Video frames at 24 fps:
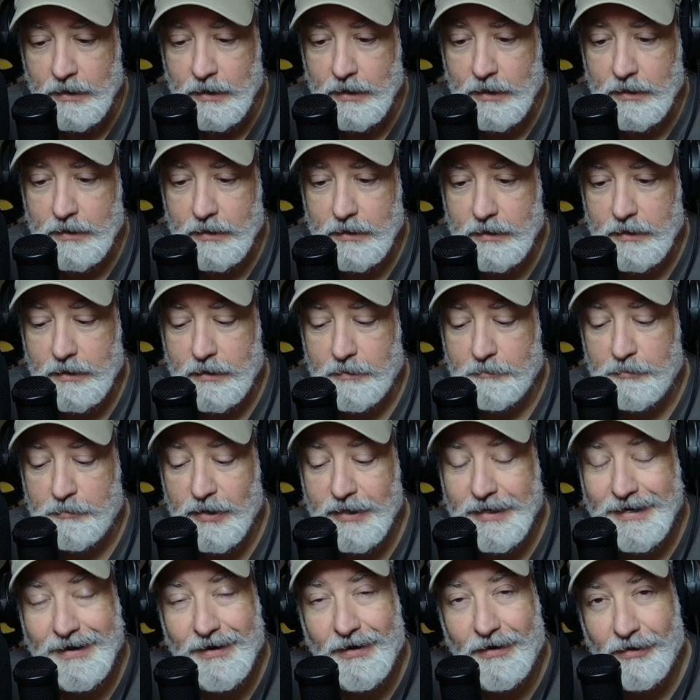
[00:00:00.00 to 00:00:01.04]
But
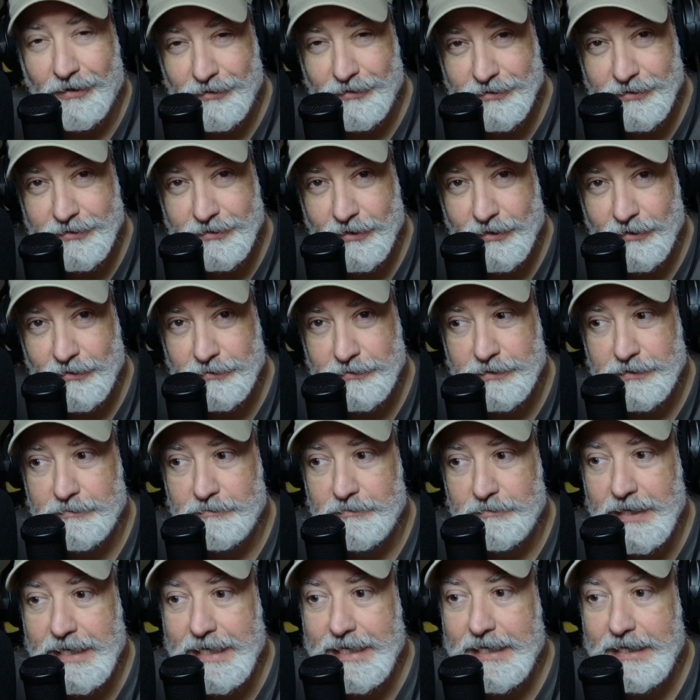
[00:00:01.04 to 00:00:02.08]
it also, to
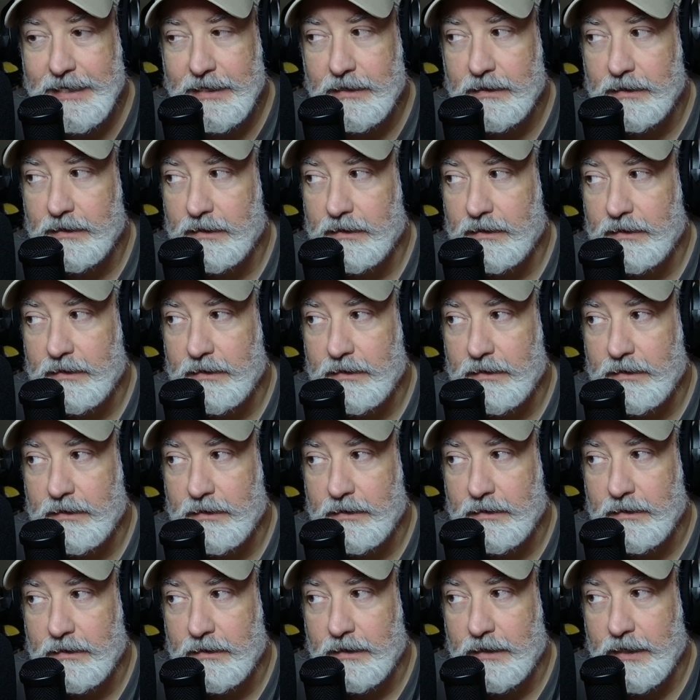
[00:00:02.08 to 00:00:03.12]
me,
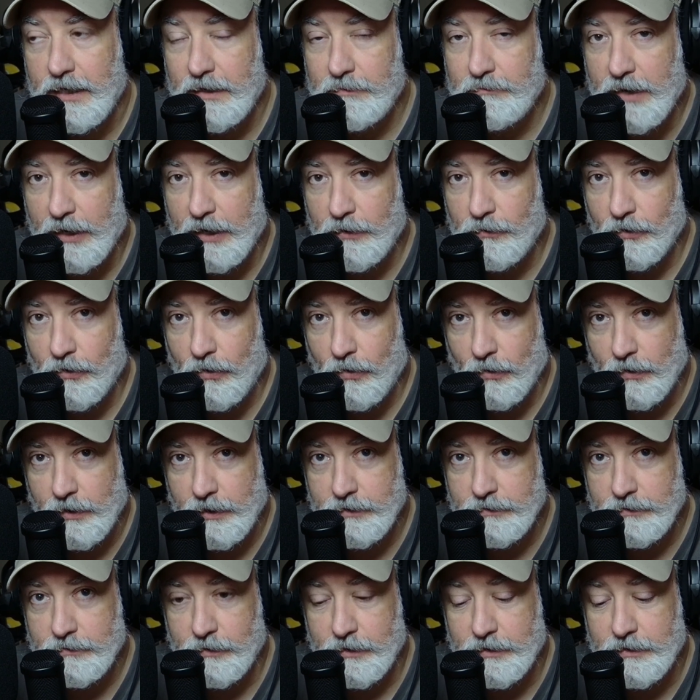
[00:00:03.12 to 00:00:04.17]
in my
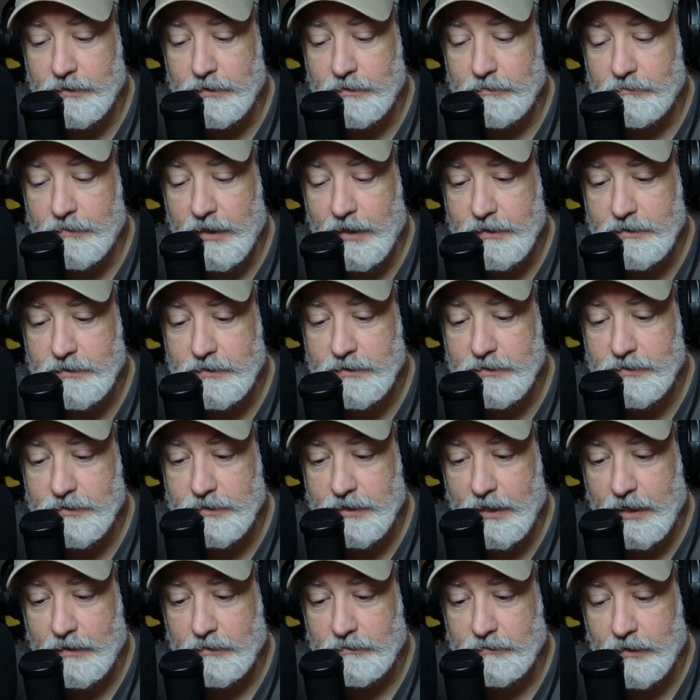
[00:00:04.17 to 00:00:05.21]
recordings with it, makes it
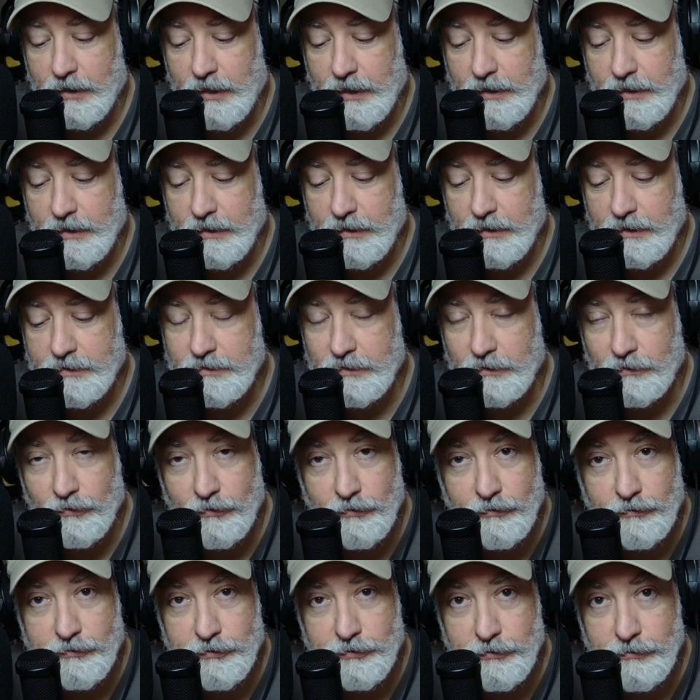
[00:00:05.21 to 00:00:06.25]
sound like it's a
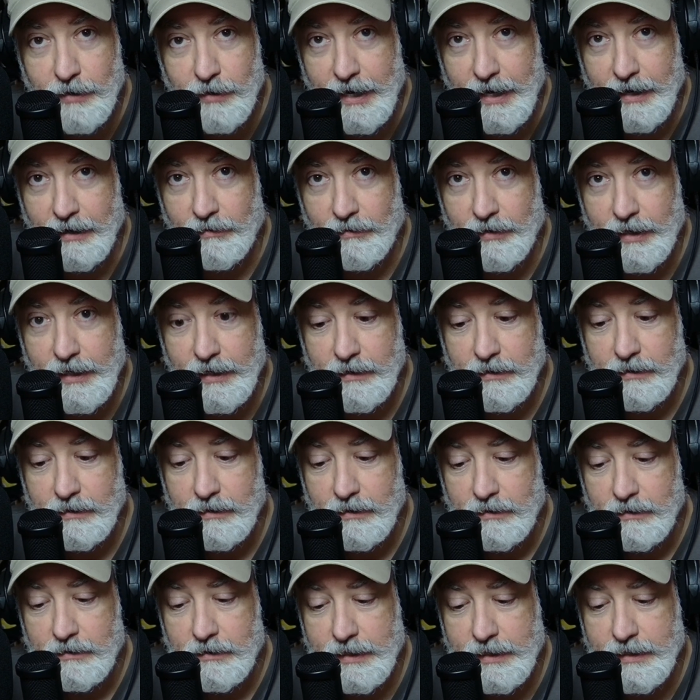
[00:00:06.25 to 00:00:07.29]
little too airy,
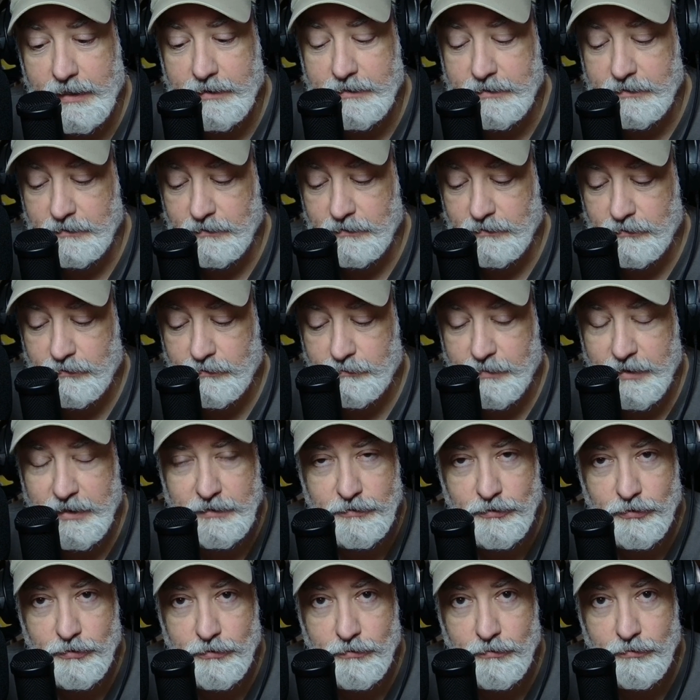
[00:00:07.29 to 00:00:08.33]
like it's a little bit
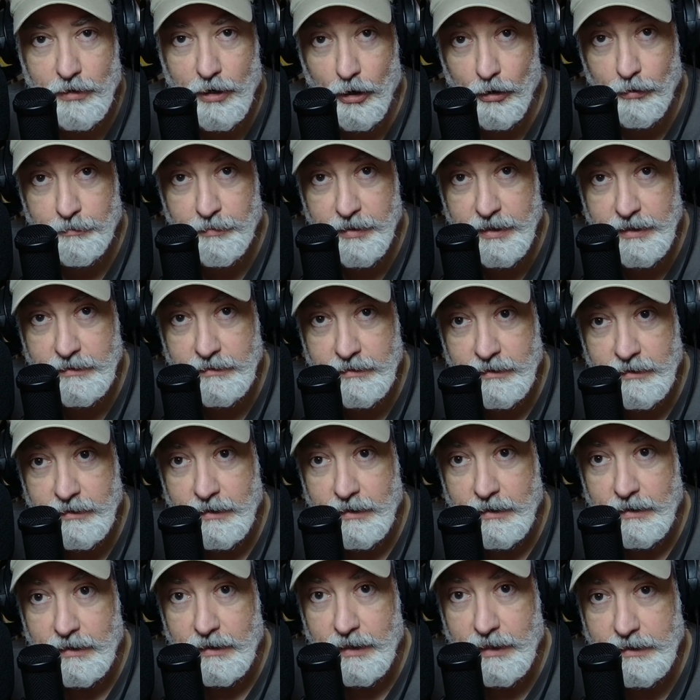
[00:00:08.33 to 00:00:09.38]
too open,
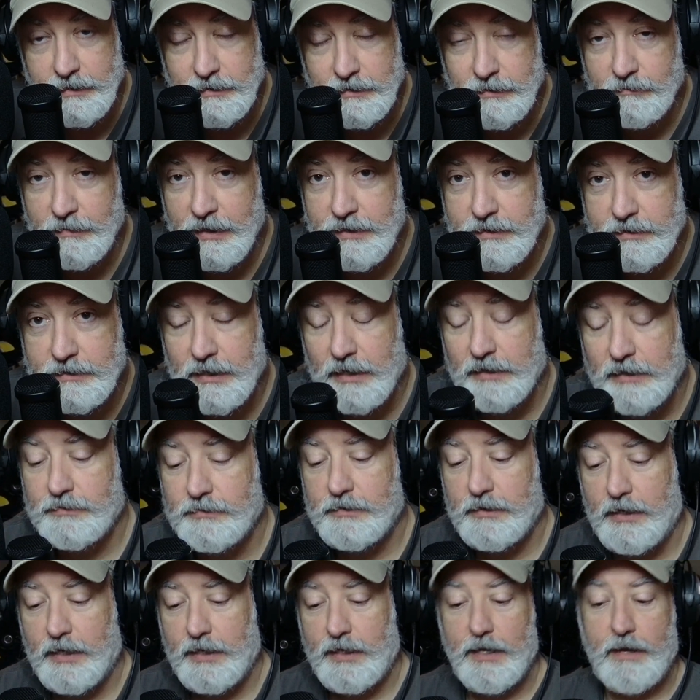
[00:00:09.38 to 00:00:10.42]
and to me sounds
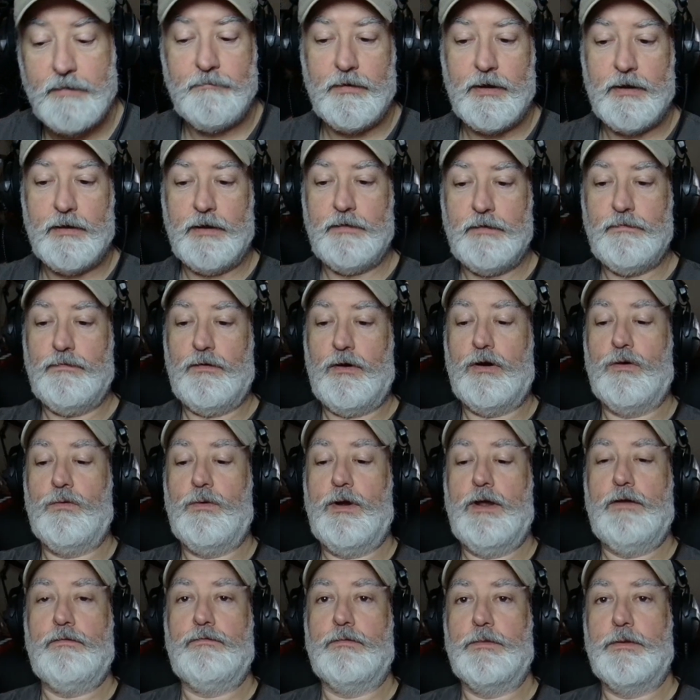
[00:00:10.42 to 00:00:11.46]
like I'm very far
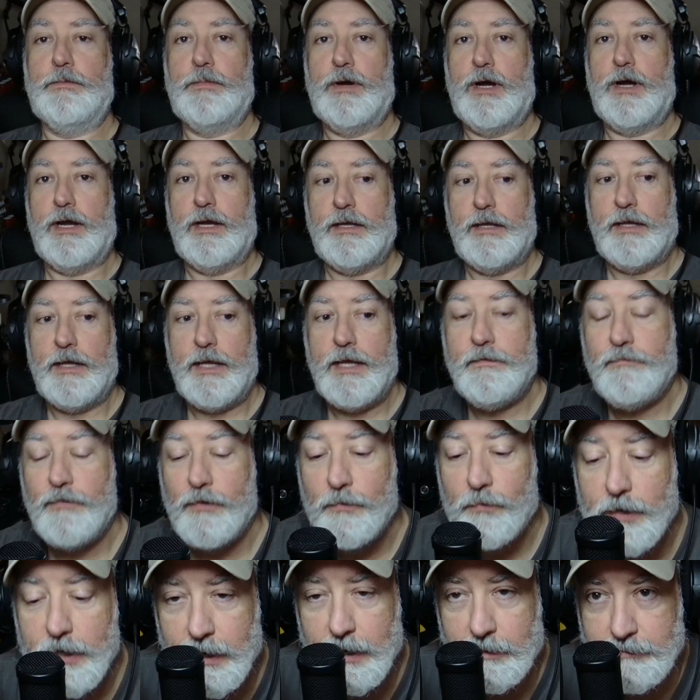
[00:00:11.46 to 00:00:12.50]
away from the mic, even
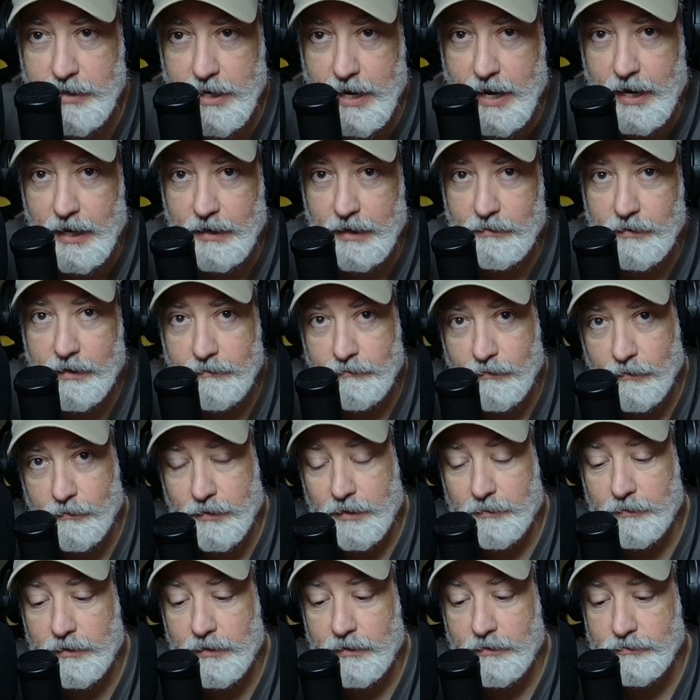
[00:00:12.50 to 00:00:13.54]
when I'm not, even when
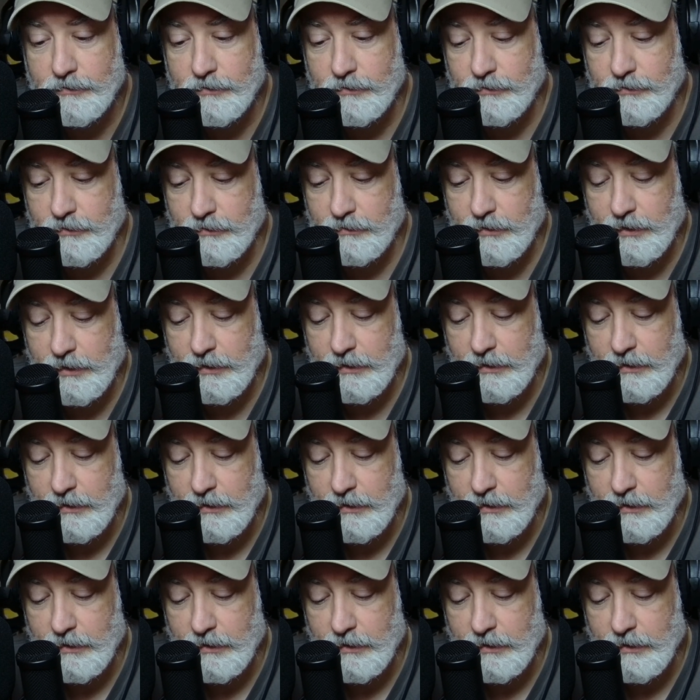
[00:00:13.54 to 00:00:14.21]
I'm closer to it.